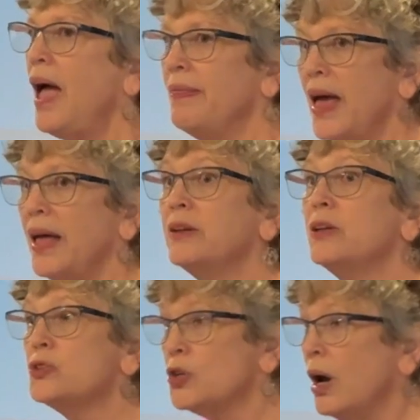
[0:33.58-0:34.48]
And
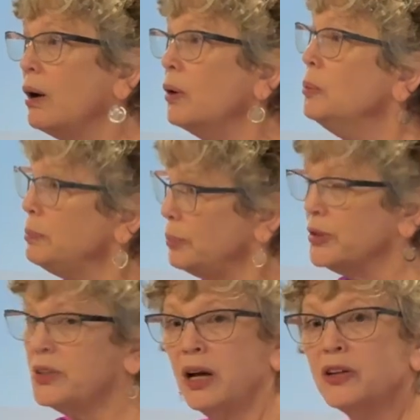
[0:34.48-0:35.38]
then Joe,
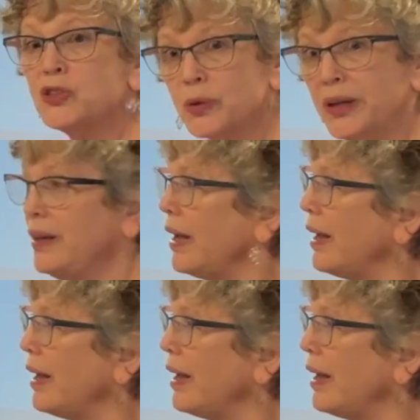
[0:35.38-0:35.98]
out of the country,